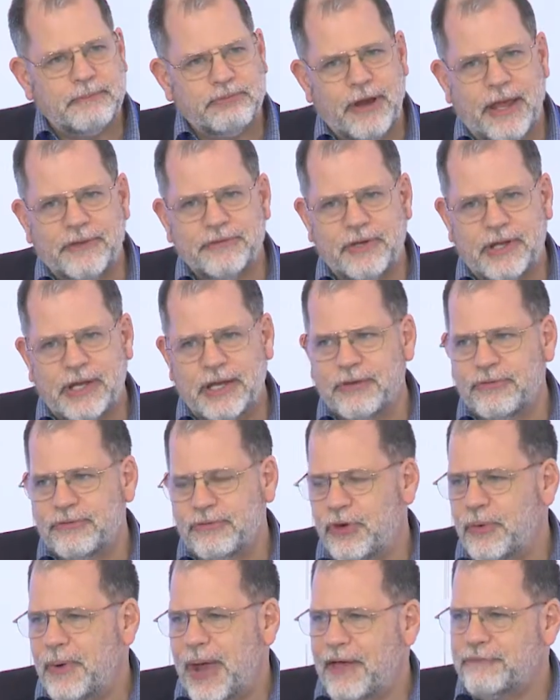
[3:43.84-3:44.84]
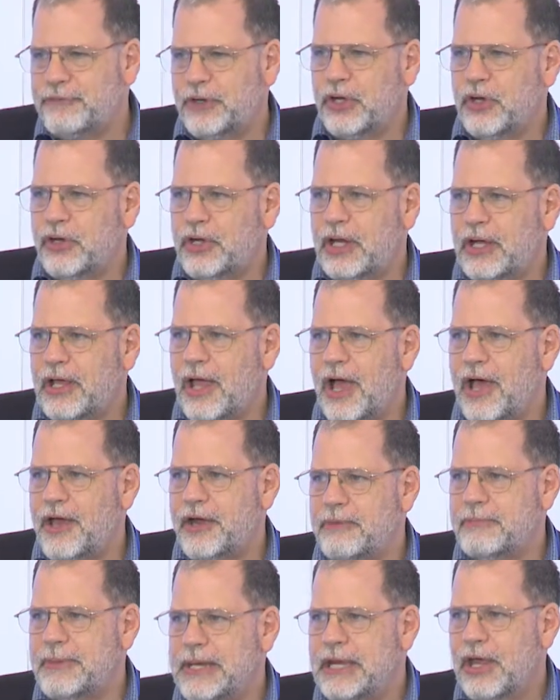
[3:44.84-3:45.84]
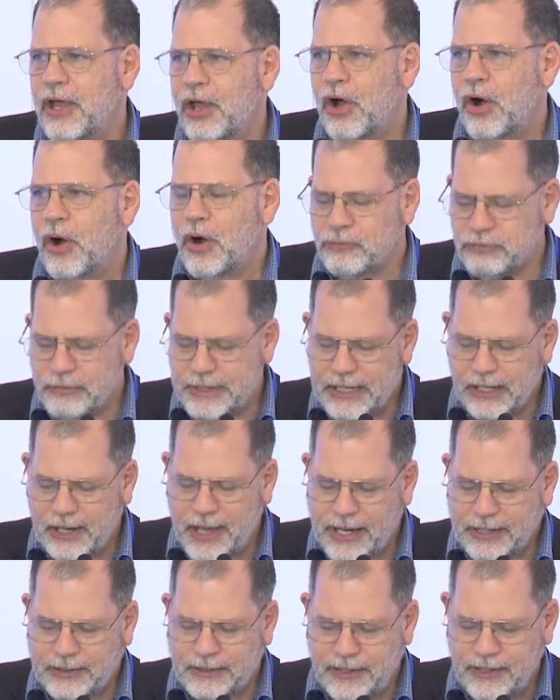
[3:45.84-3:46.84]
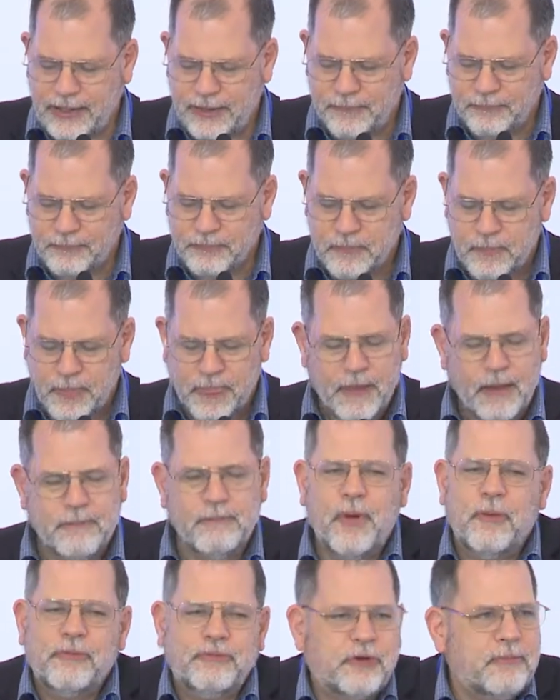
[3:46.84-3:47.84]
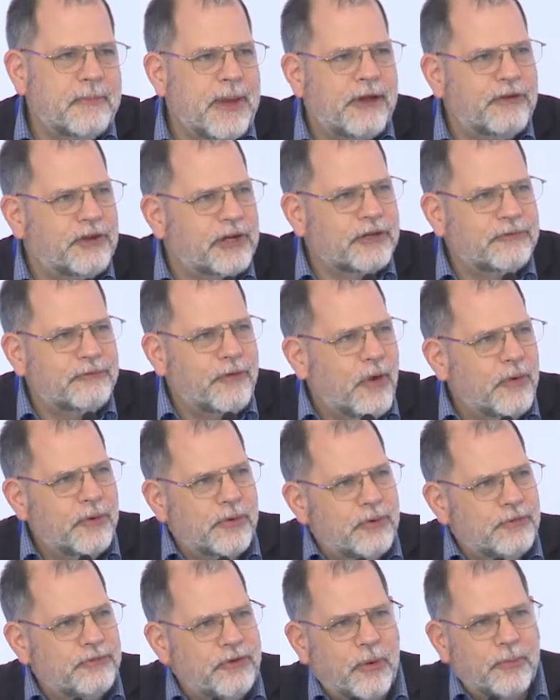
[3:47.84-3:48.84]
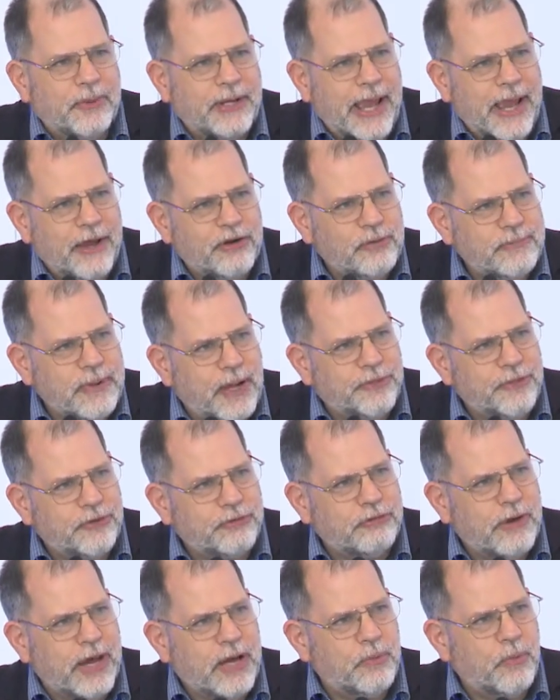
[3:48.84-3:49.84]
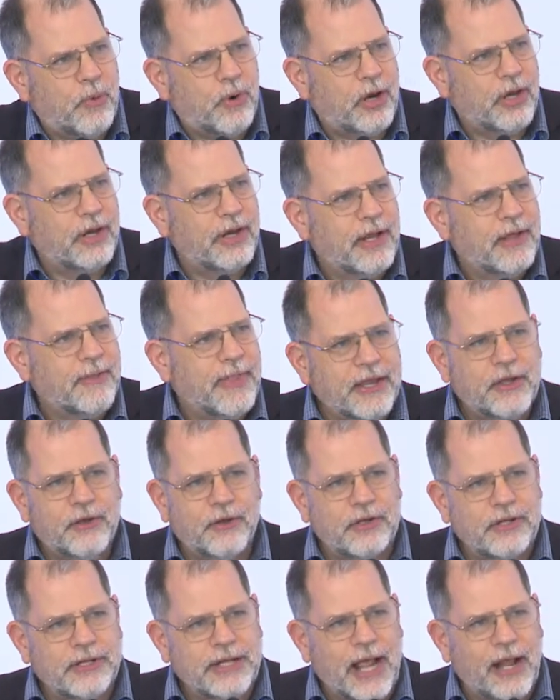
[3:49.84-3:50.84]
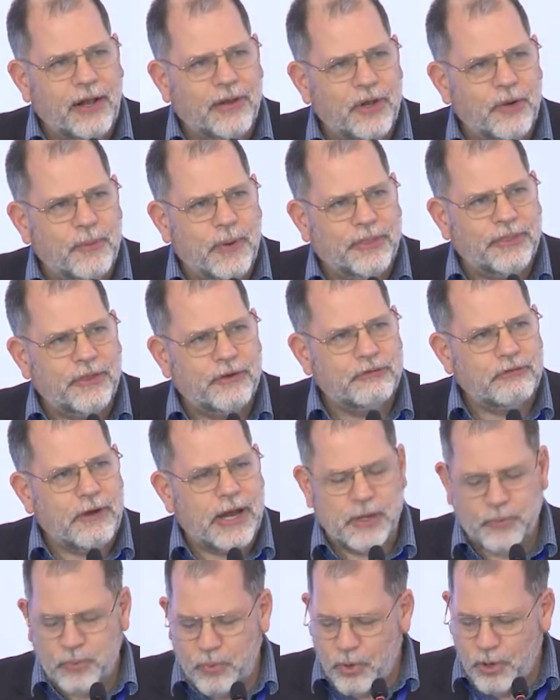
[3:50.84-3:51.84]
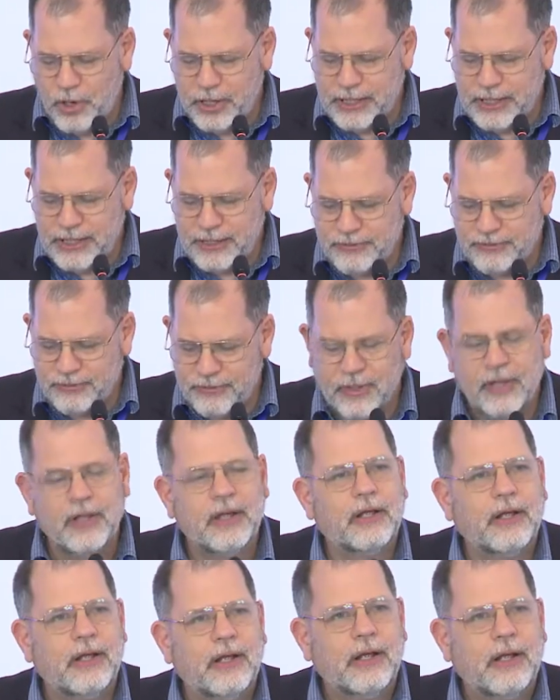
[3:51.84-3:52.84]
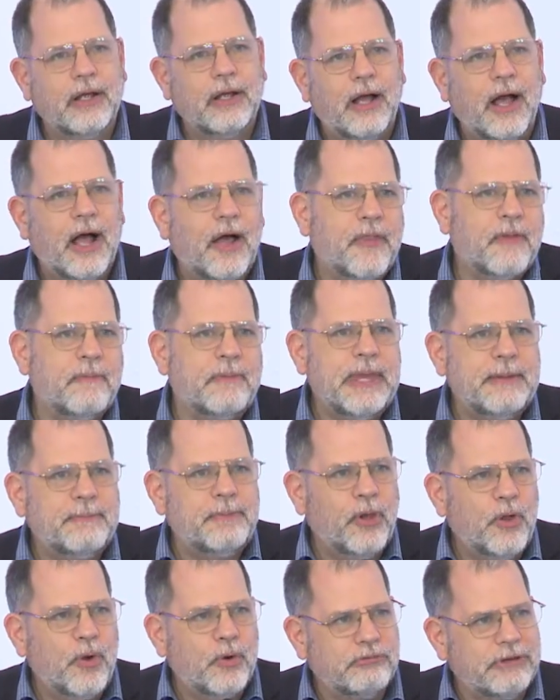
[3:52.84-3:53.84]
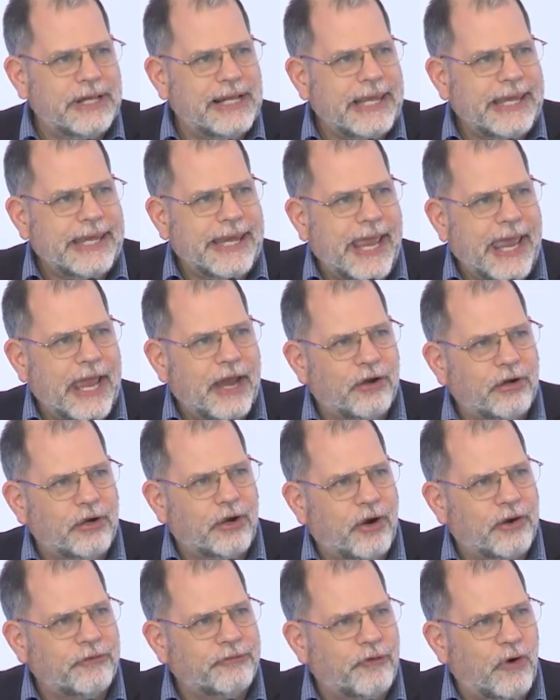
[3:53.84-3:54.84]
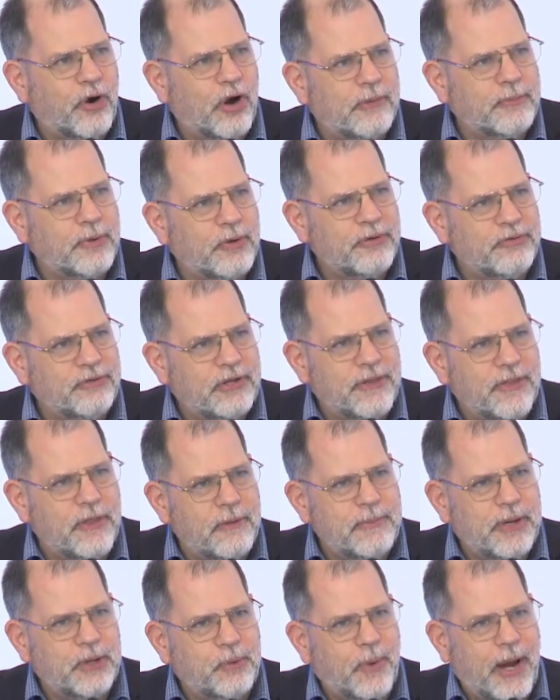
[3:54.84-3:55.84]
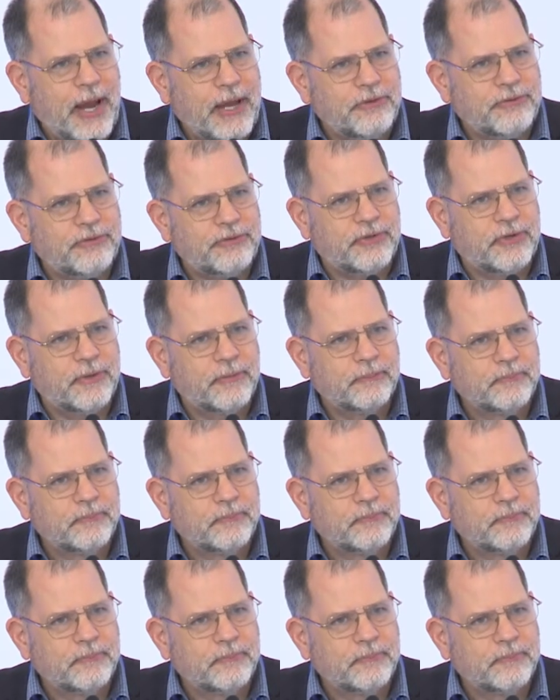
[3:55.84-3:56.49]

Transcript: presidents who have a good economy are re-elected. Most American voters don't care about the trade war. They couldn't tell you what the trade war is. The people who really care are farmers in the Midwest.